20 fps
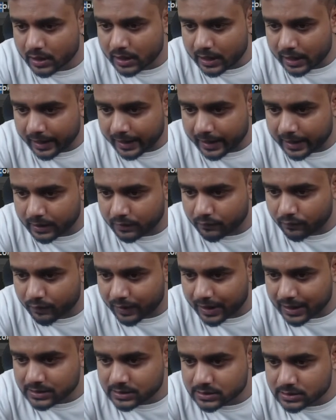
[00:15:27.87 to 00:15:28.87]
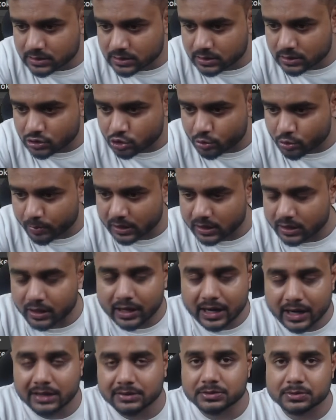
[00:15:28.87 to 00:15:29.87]
and files Jupyter
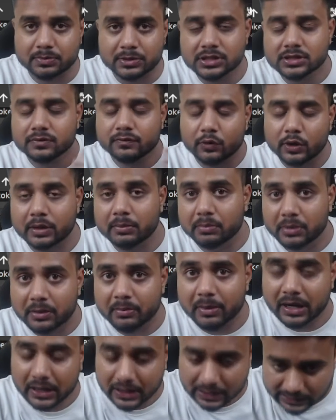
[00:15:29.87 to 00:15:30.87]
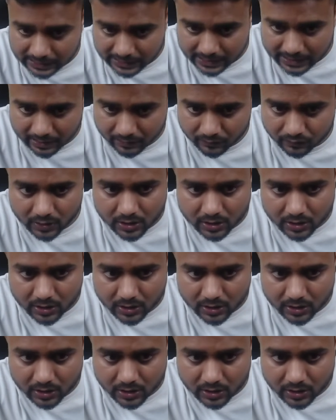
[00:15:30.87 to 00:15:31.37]
graphs means for implementing the graph.